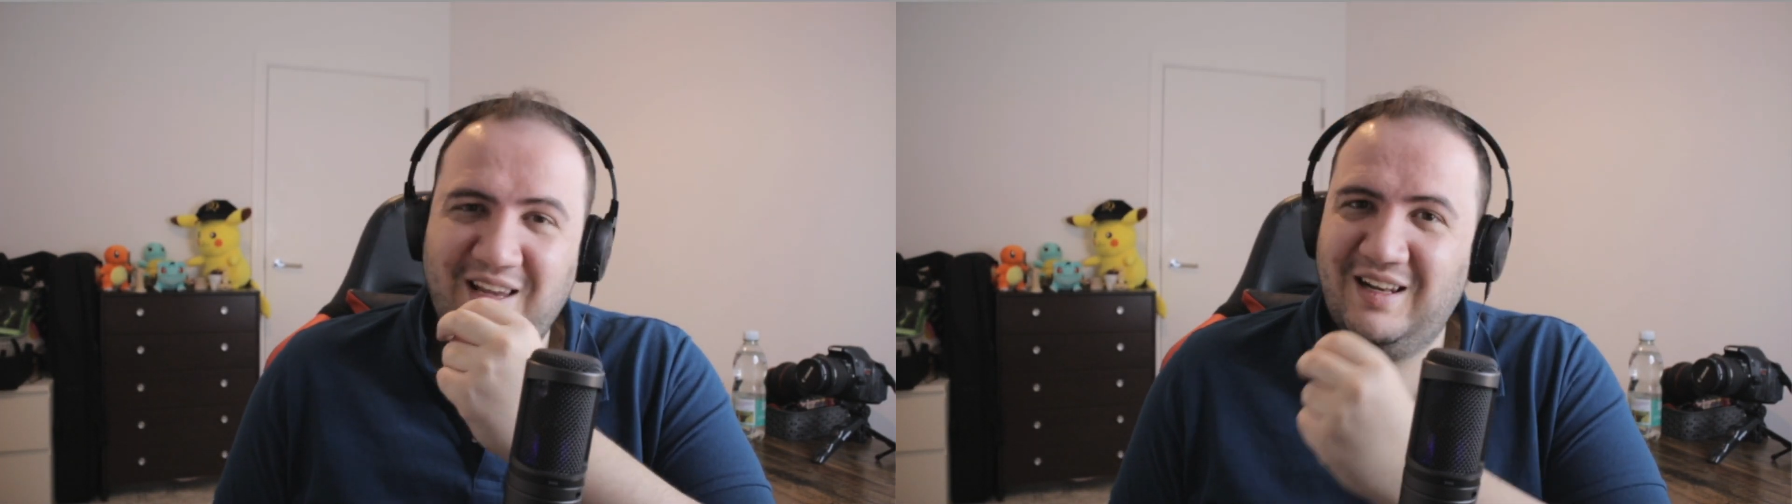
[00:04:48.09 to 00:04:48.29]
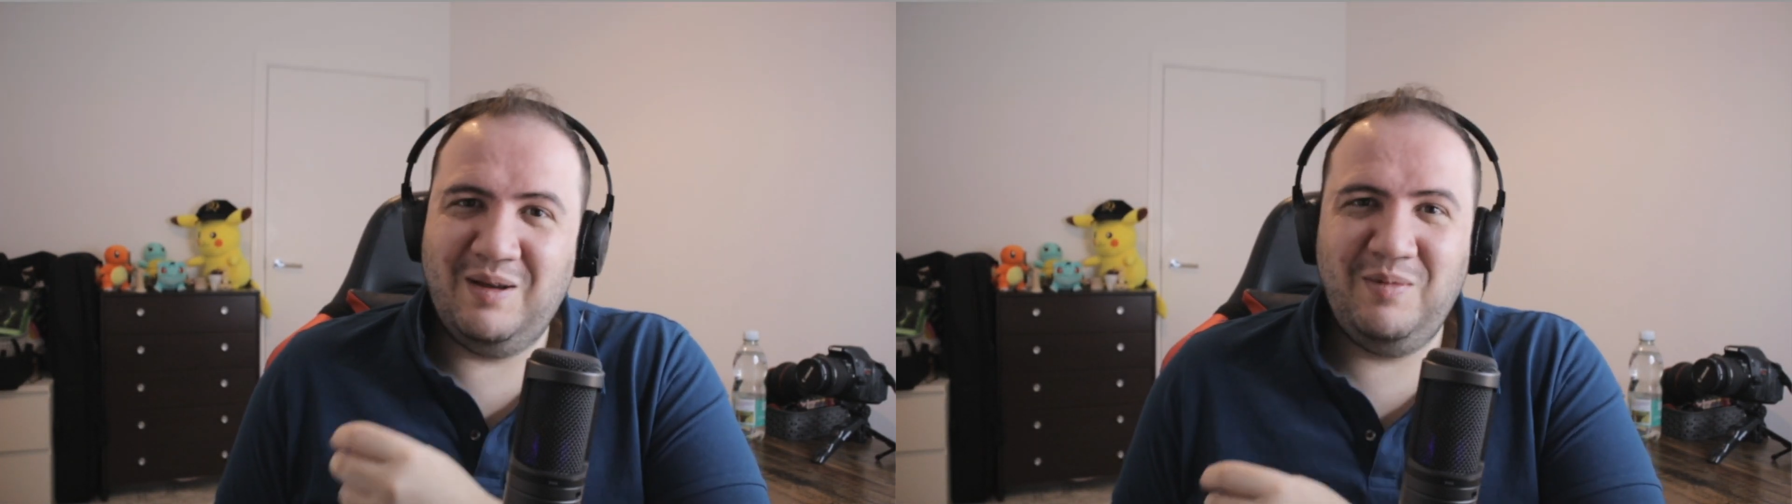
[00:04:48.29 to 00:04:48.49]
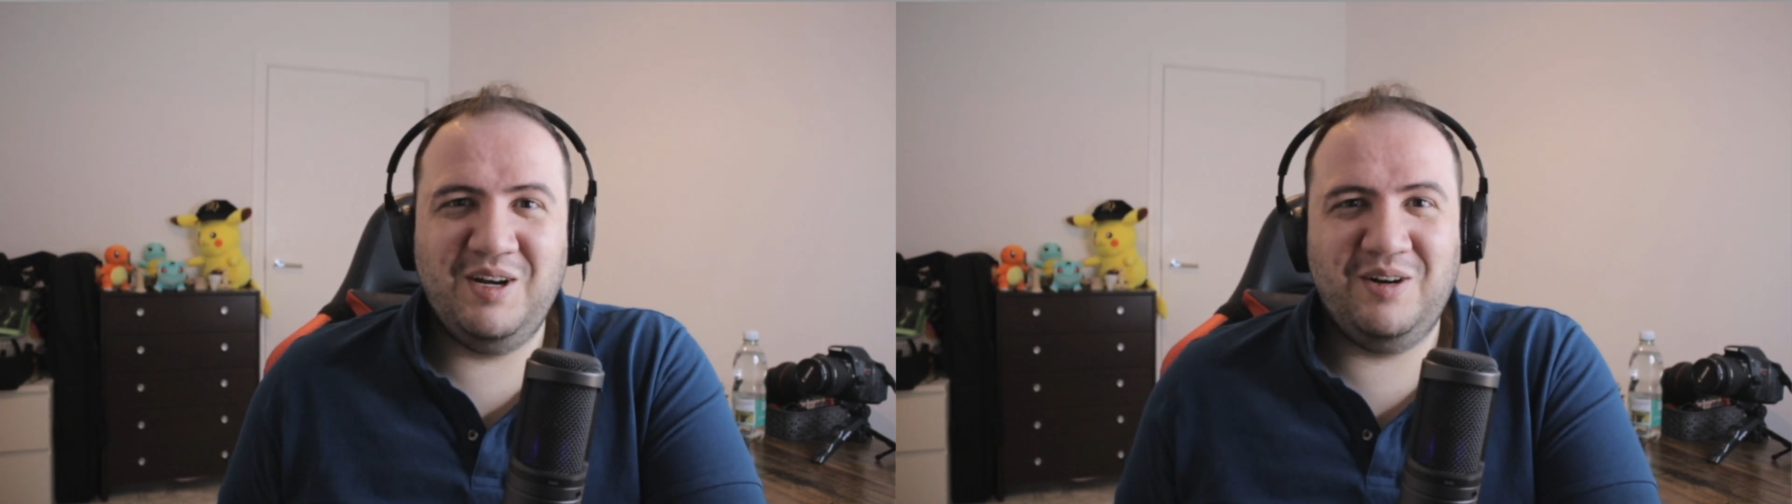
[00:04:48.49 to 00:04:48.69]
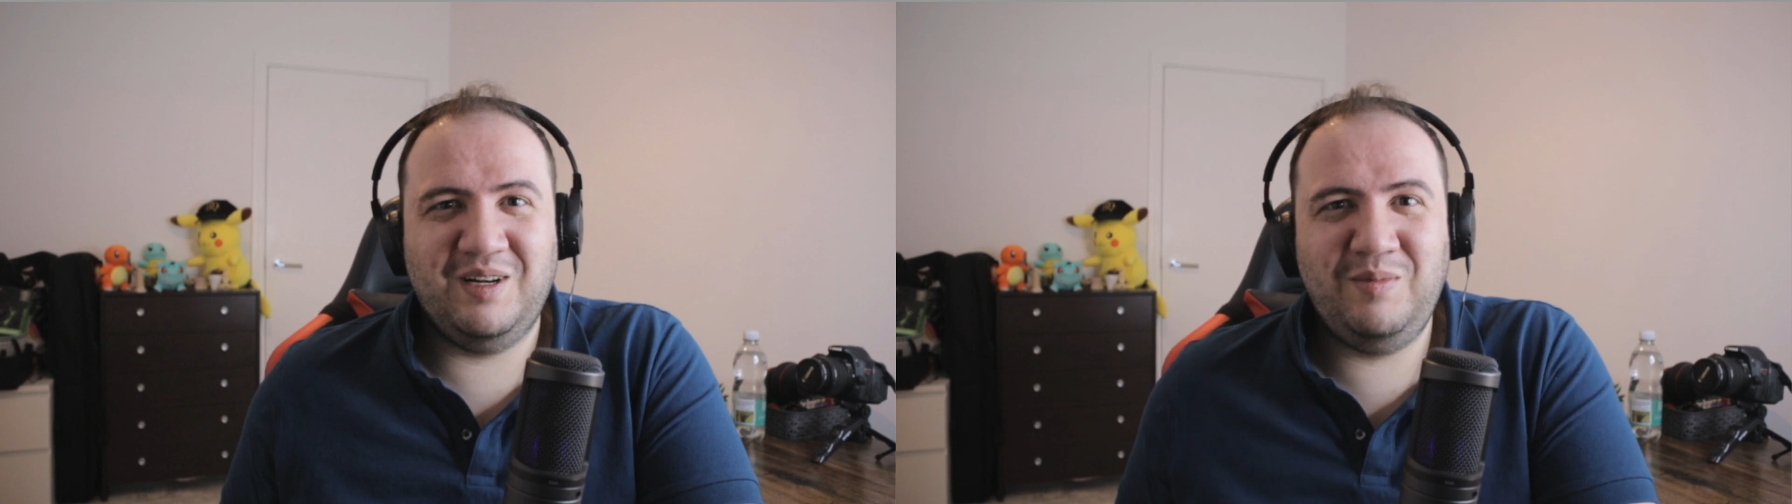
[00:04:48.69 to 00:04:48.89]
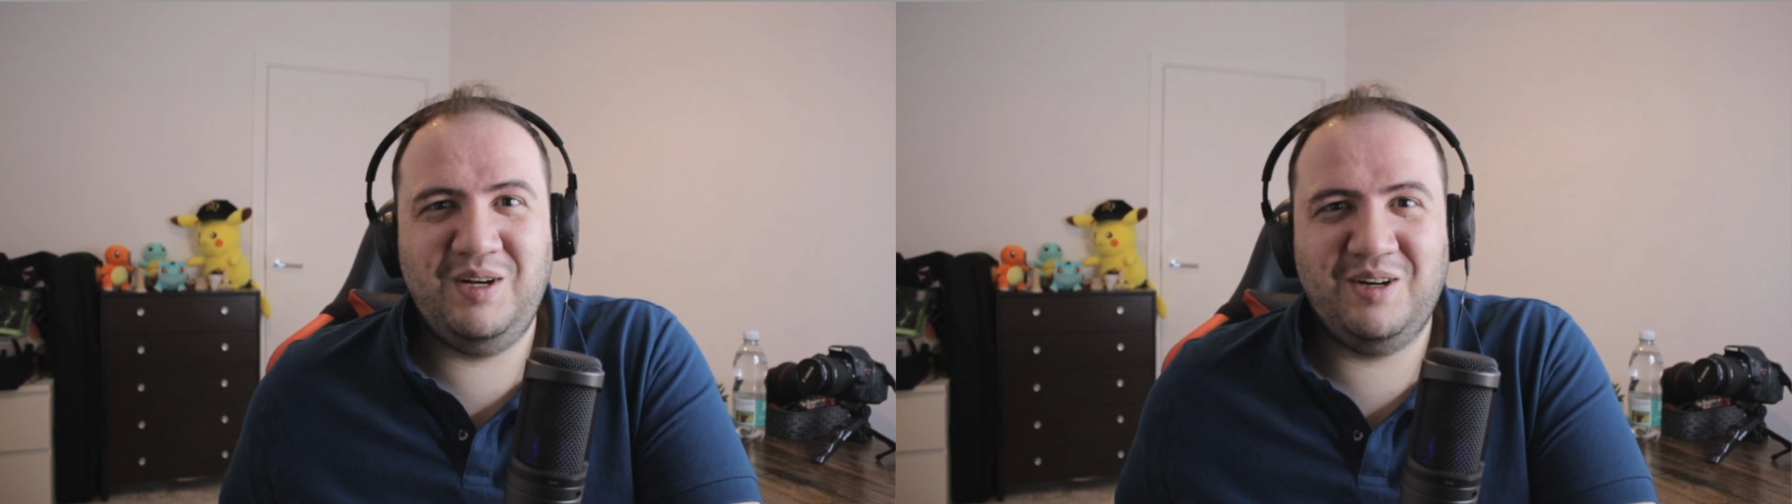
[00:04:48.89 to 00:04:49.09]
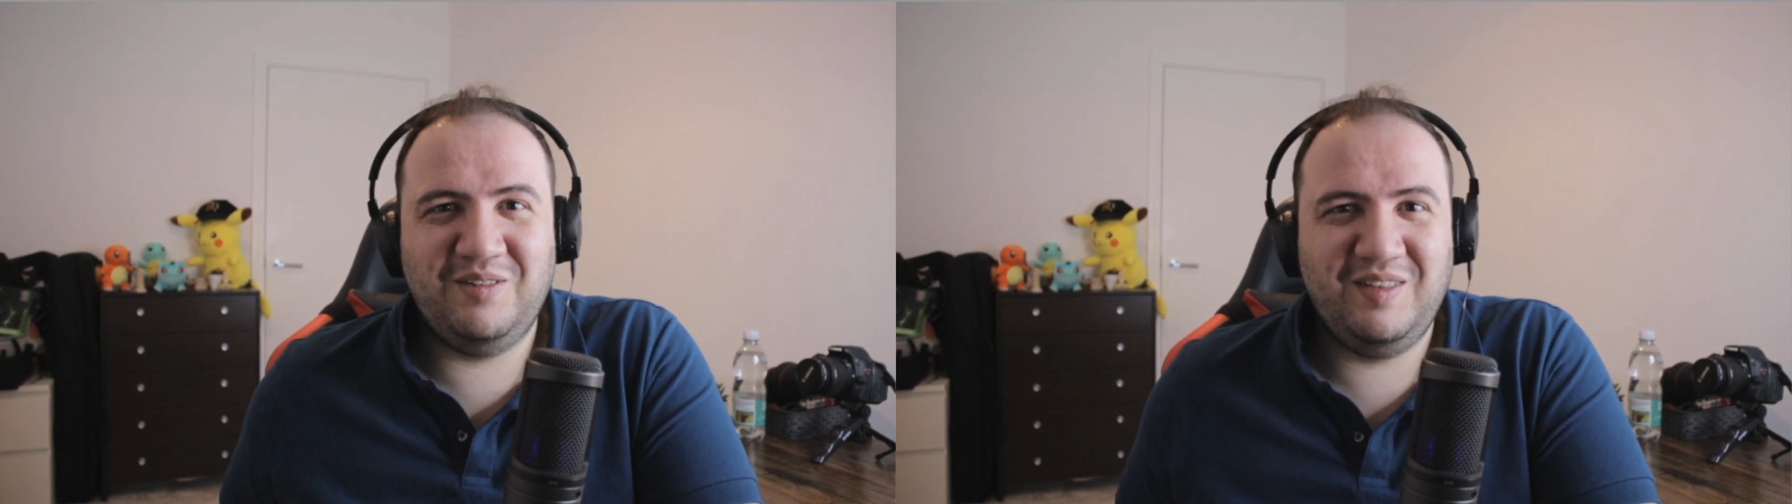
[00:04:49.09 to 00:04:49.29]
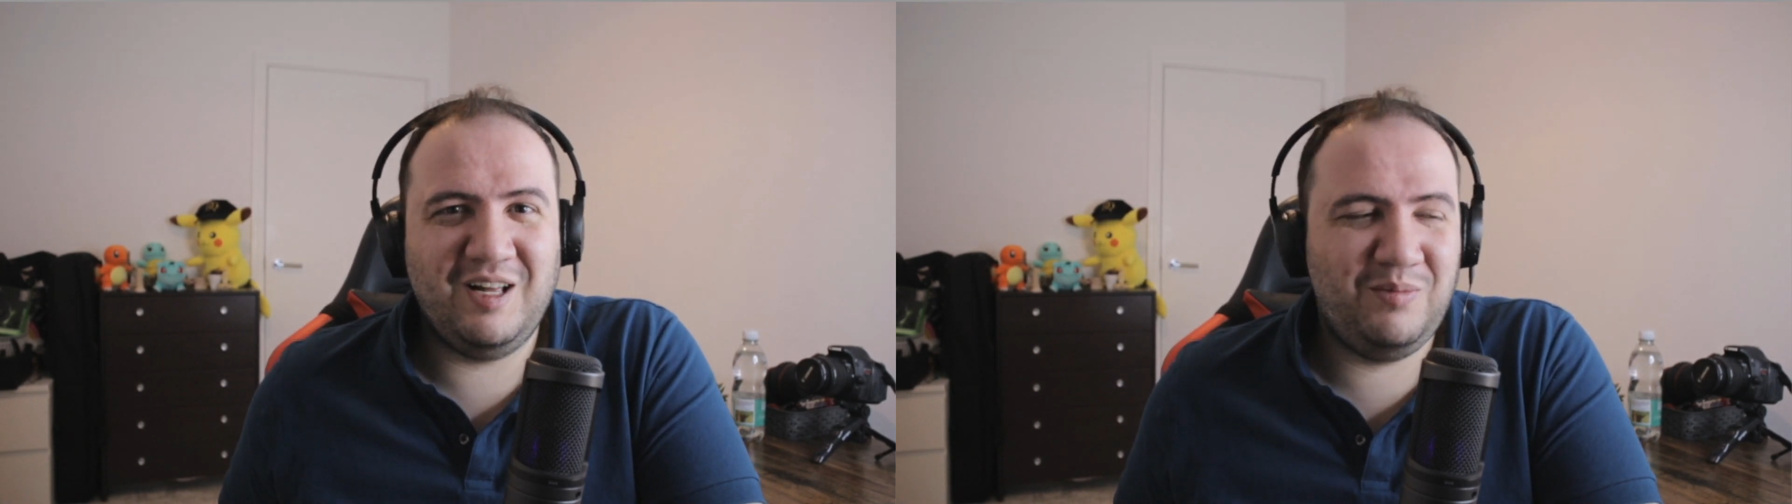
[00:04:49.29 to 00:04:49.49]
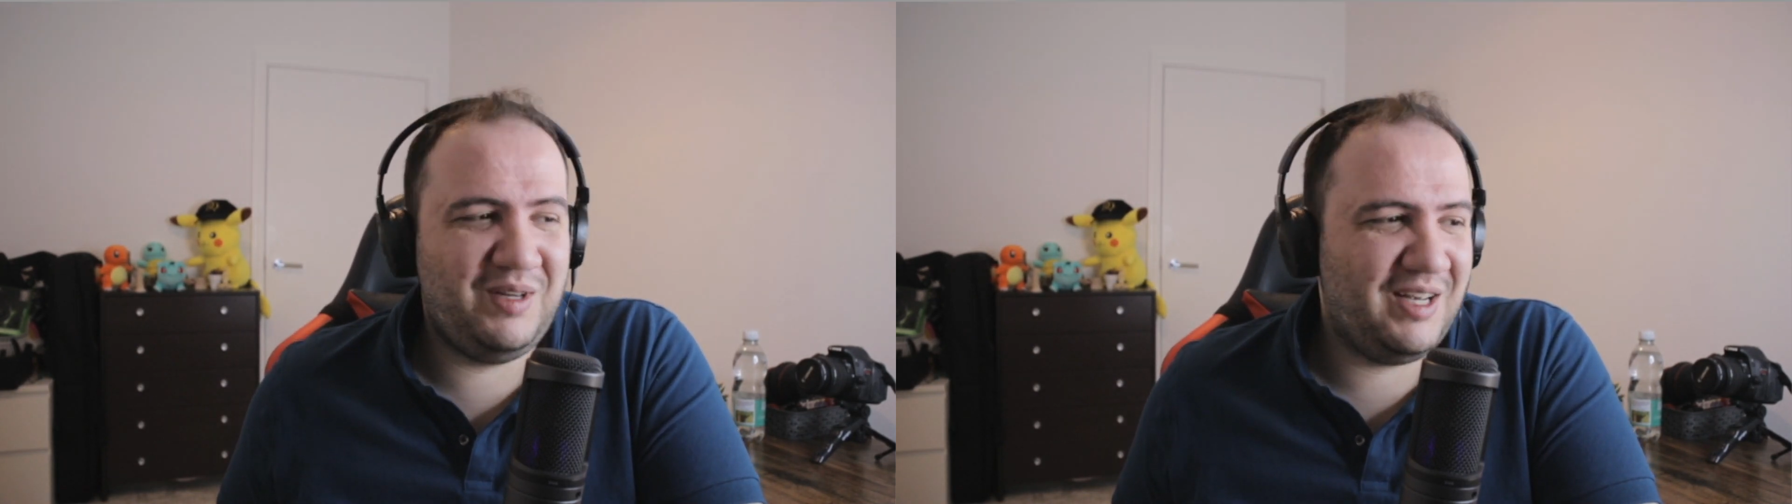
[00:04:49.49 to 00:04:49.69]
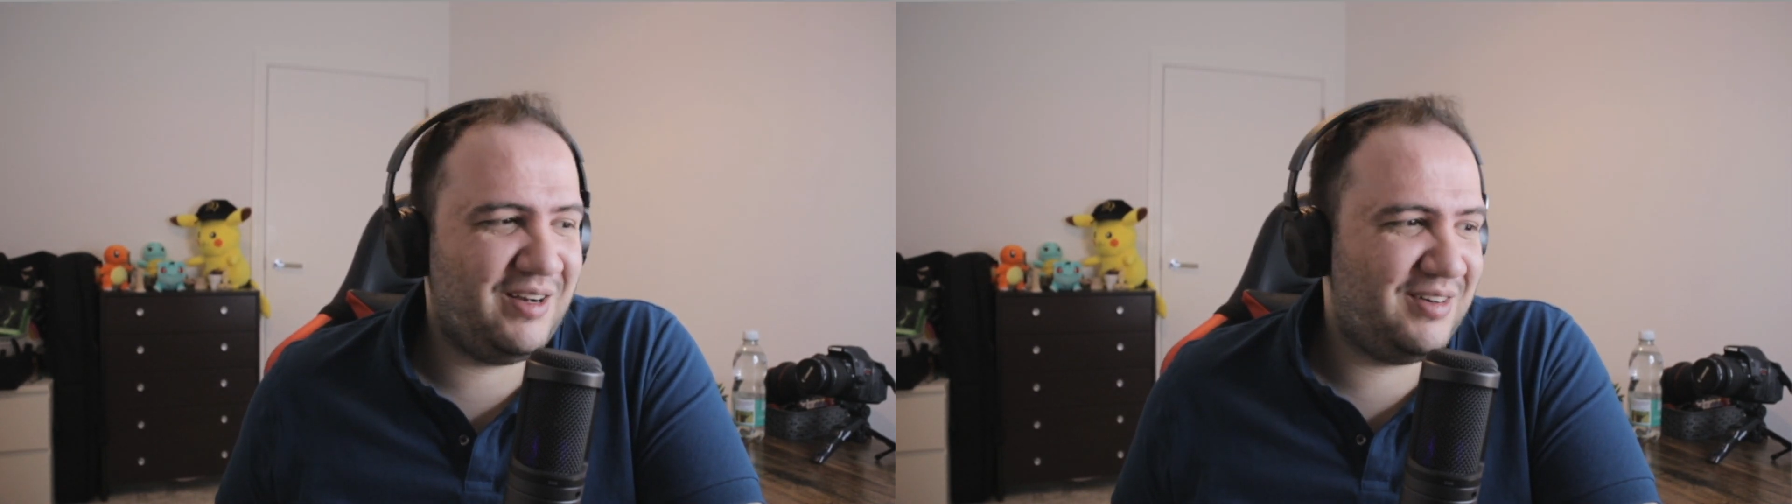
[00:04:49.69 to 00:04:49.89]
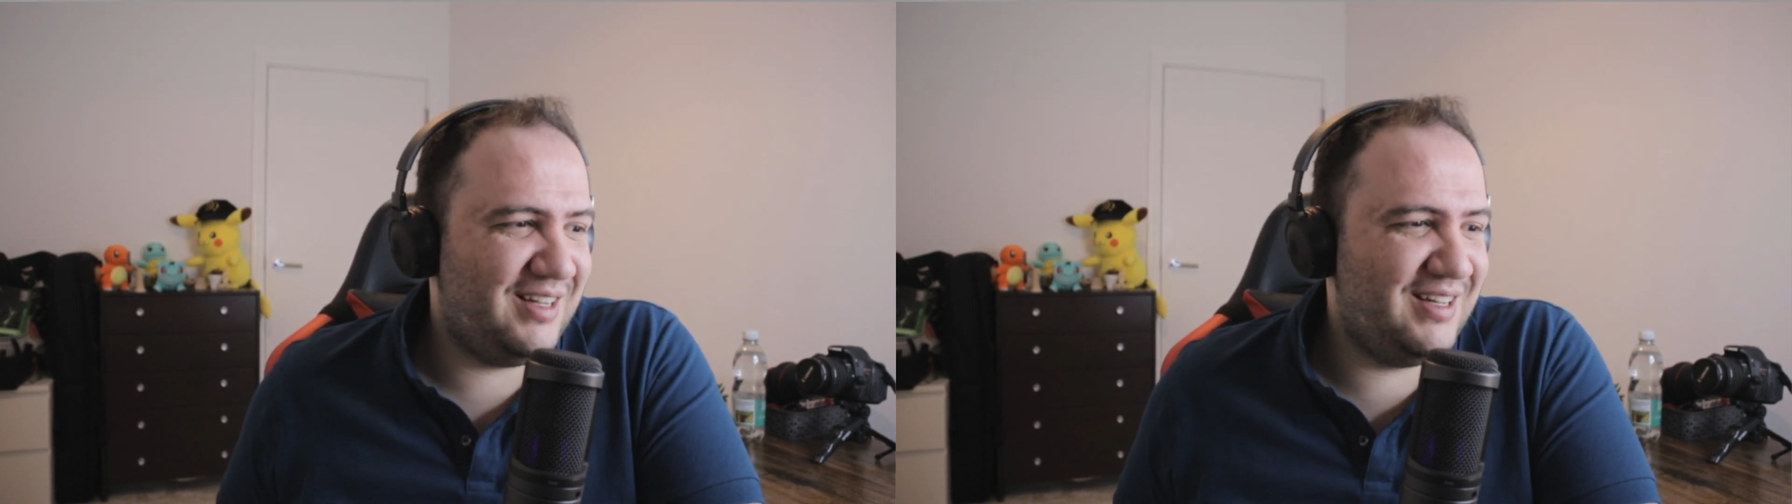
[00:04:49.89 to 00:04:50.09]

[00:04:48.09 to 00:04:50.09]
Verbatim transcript: Let me know, let me know, help me out,